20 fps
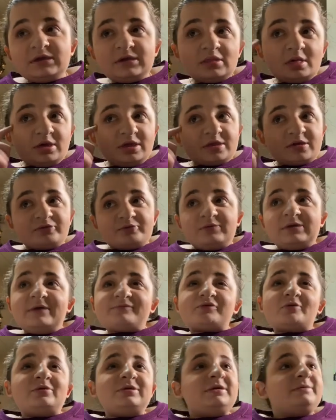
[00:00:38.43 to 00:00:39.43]
Like, because we have
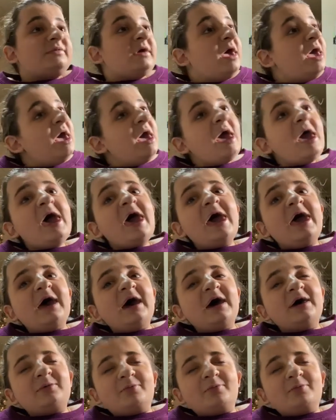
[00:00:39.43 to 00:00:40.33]
to leave at,